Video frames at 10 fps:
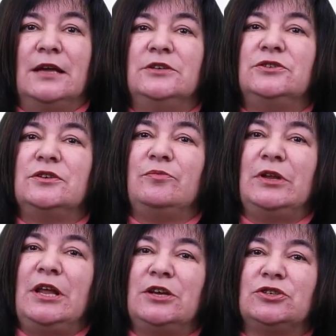
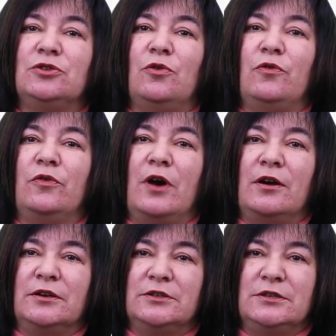Determination of
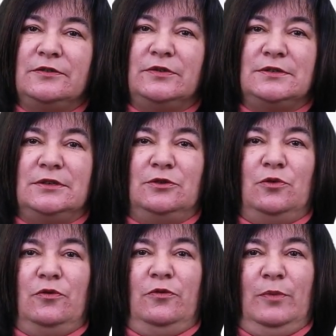current deficit
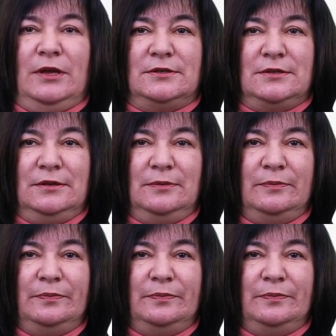of medicine,